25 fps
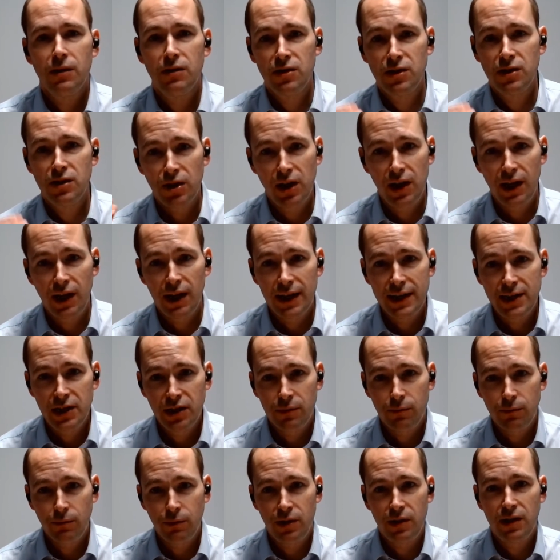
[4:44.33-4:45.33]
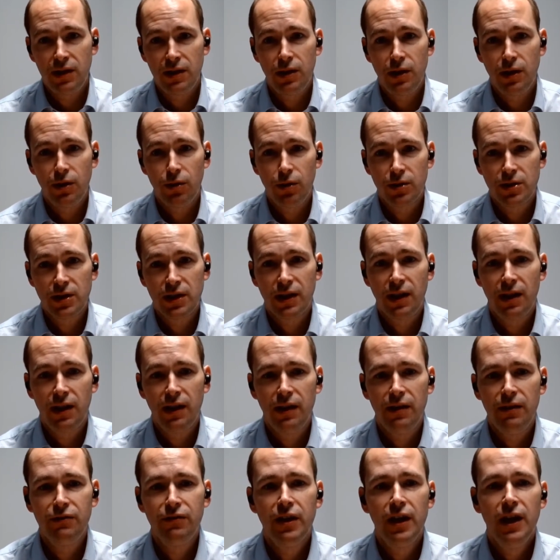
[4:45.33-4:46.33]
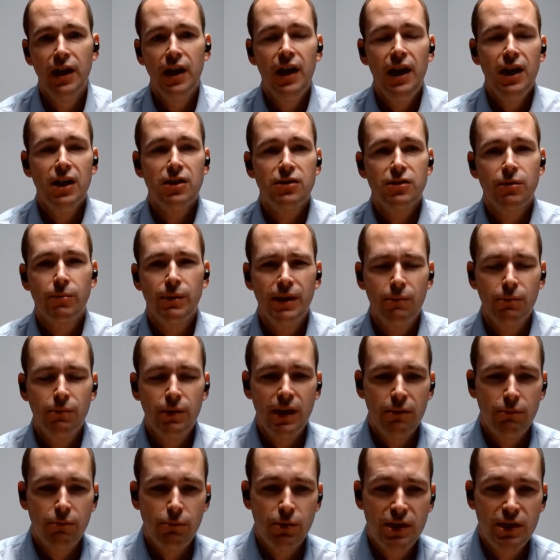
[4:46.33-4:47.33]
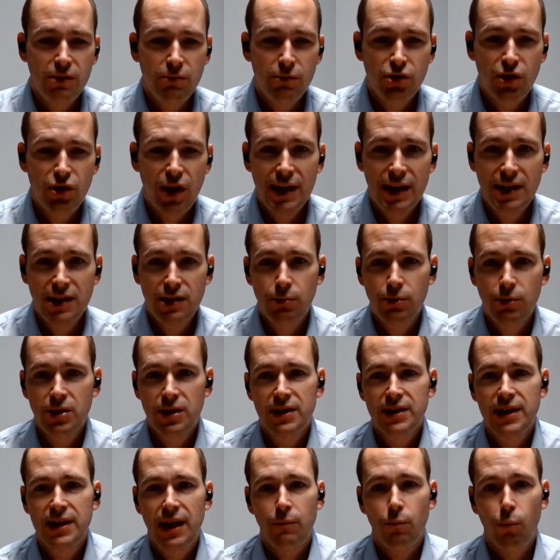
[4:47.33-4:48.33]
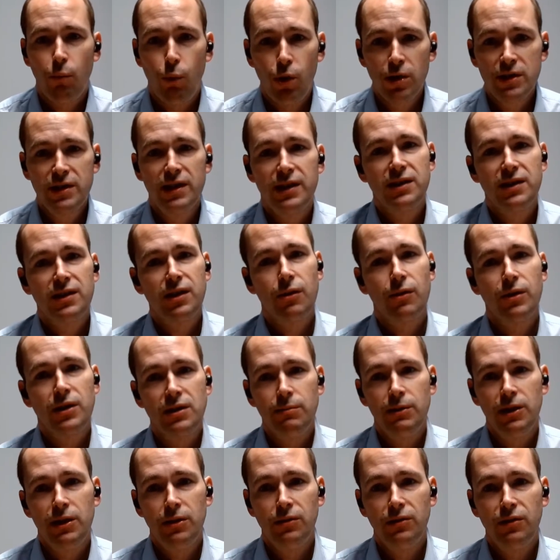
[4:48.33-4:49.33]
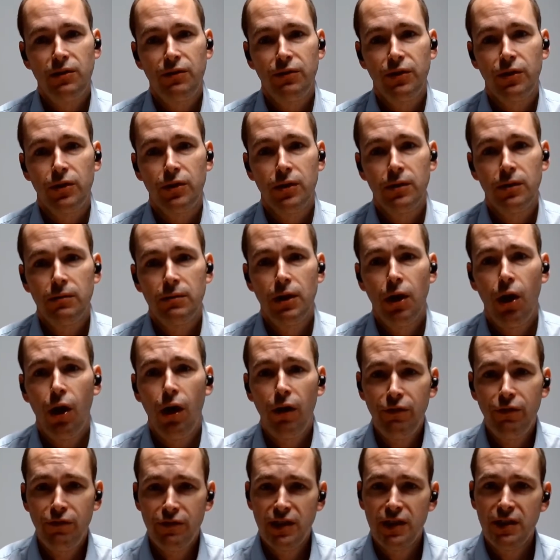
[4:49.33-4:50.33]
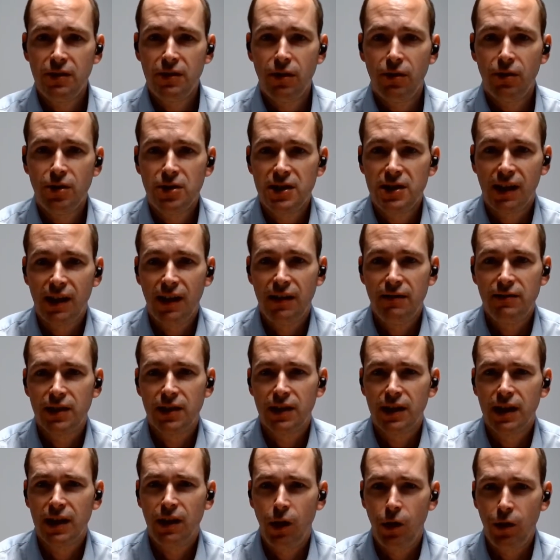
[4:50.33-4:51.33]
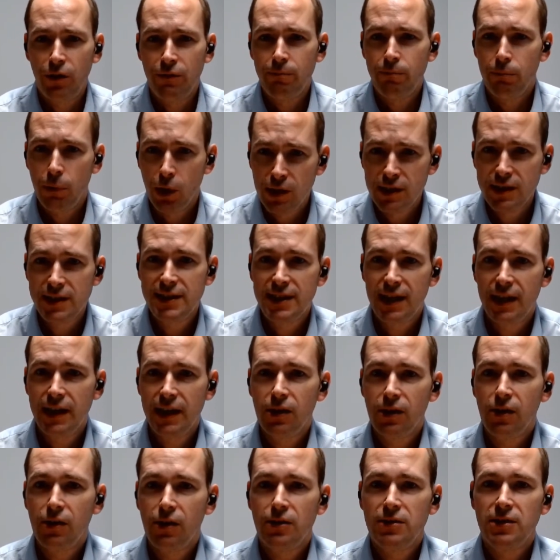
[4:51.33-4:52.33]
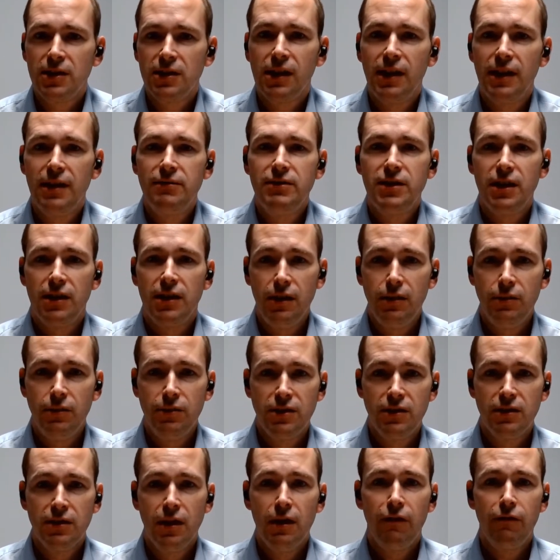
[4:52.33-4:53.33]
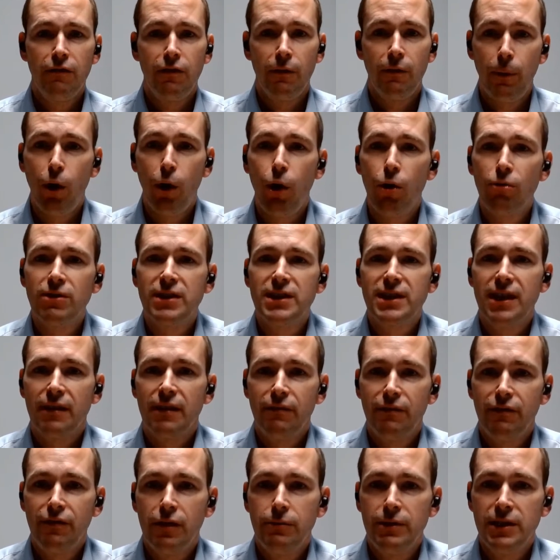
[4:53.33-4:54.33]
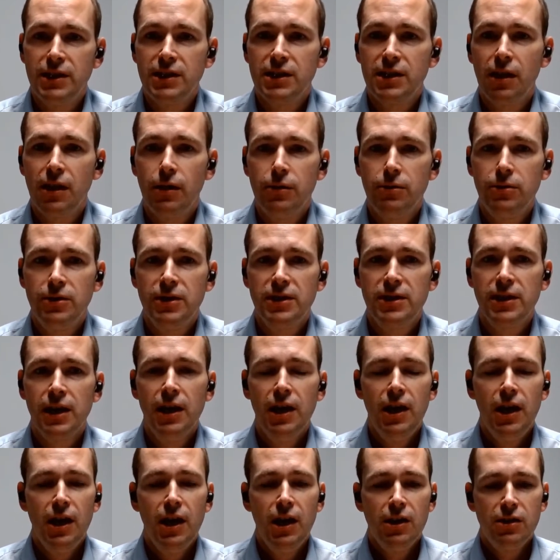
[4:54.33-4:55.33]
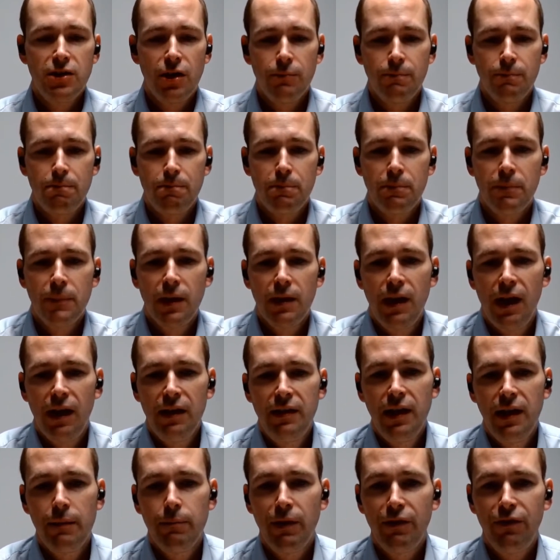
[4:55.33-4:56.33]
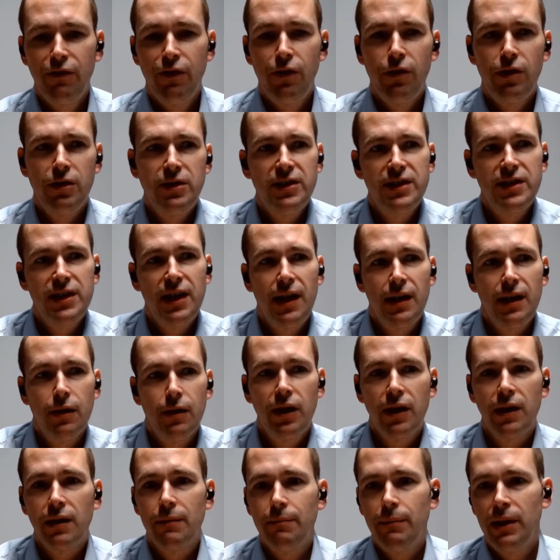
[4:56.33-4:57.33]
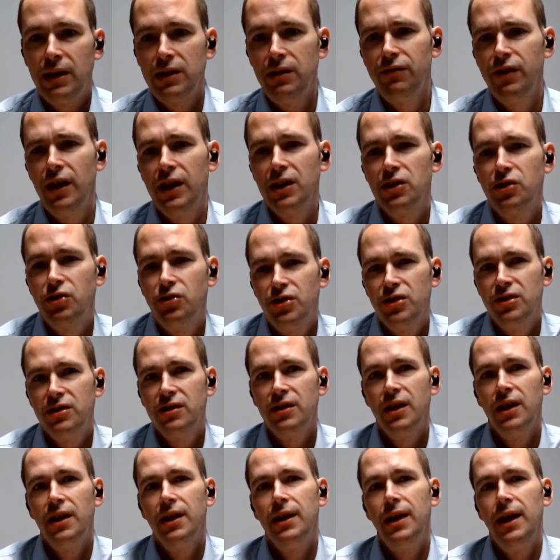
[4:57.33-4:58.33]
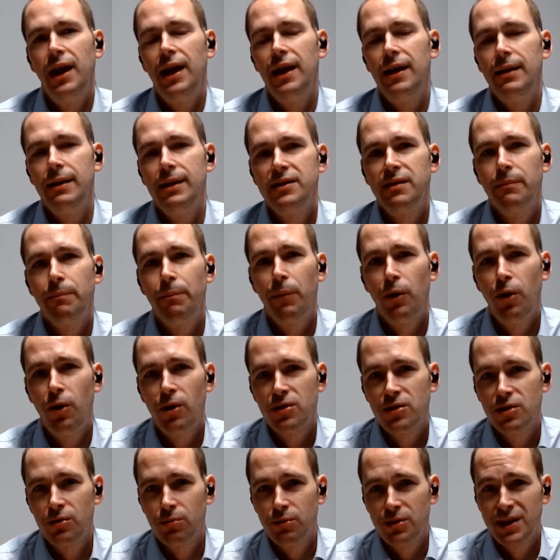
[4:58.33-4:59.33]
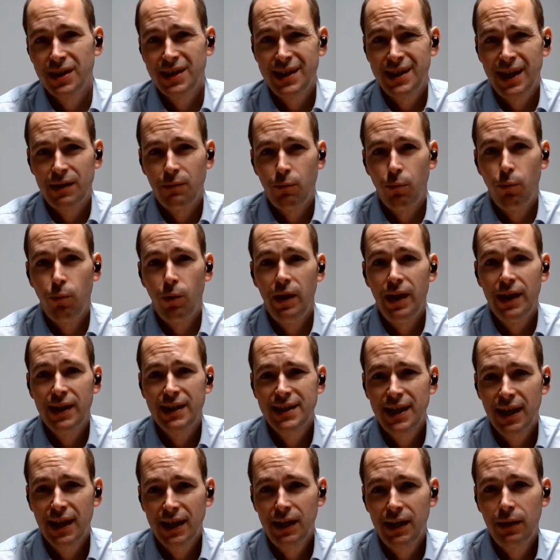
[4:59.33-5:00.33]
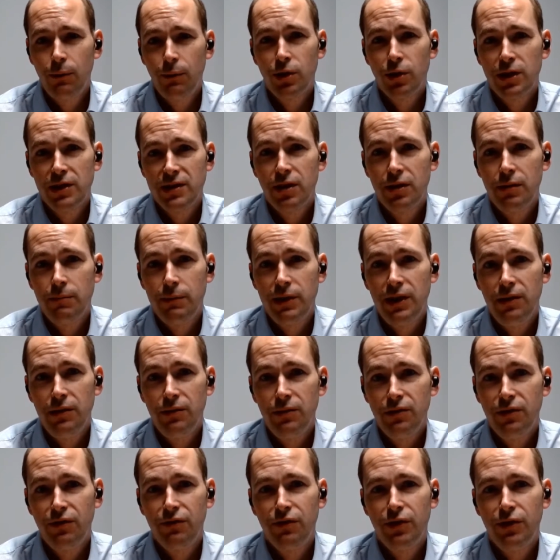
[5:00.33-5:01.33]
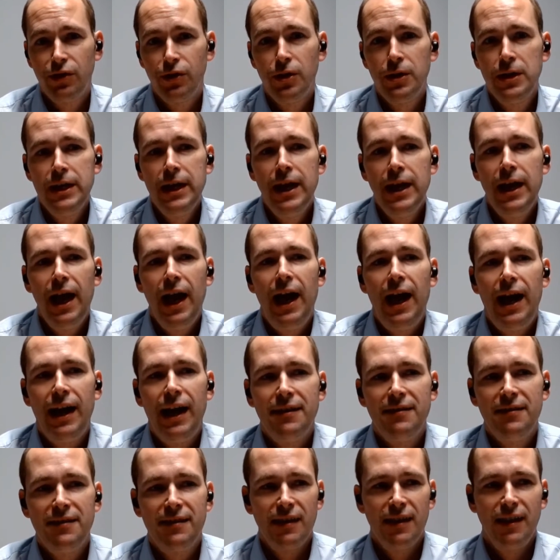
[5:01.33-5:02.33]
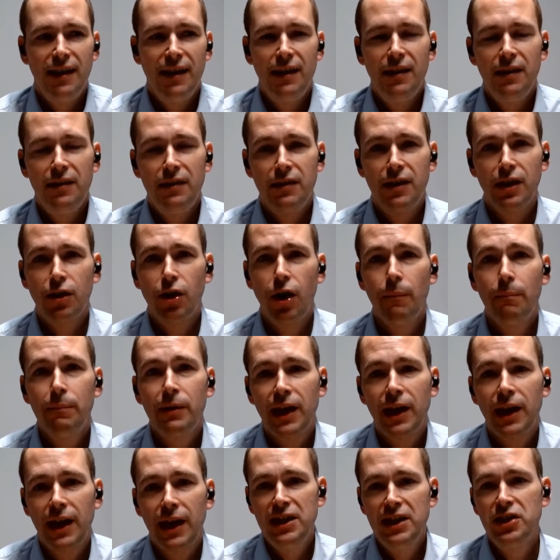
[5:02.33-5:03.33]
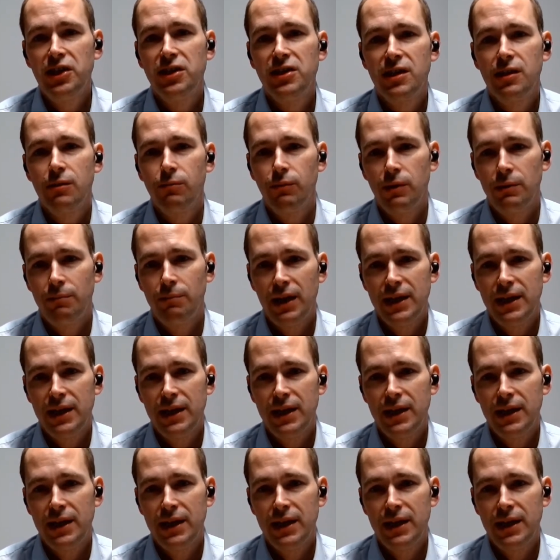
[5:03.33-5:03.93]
circulation within the autoclave. So we're trying to understand what it's going to be used for. Often autoclaves are called multi-cycle autoclaves, and they're used for porous and fluids loads. So I think before you start looking at manufacturers, it's important to understand exactly what it's going to be used for and the complications that we